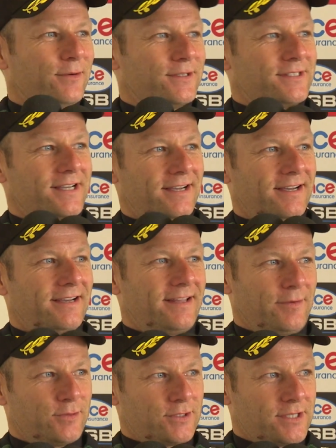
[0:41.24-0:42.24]
was
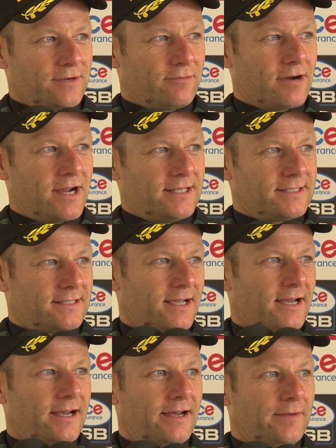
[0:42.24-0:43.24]
a tough race.
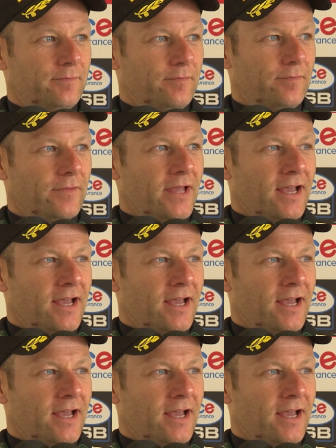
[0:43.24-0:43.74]
I